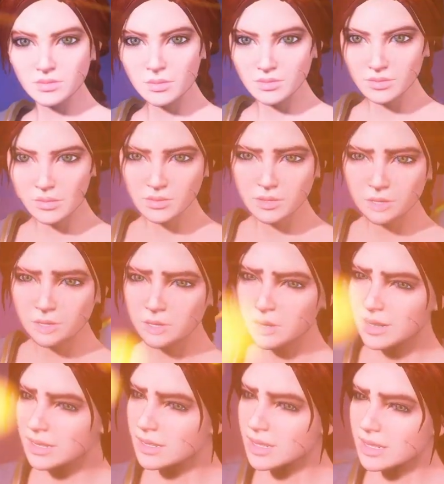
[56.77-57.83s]
key
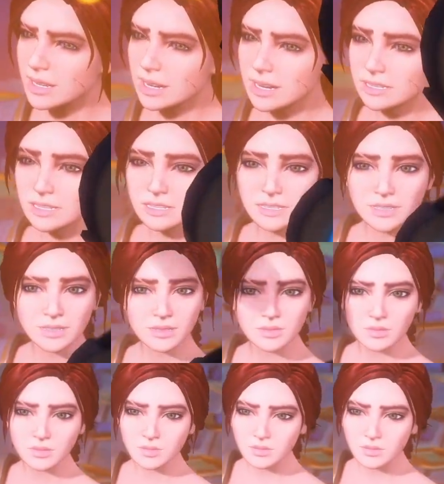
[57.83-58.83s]
features in Immortals that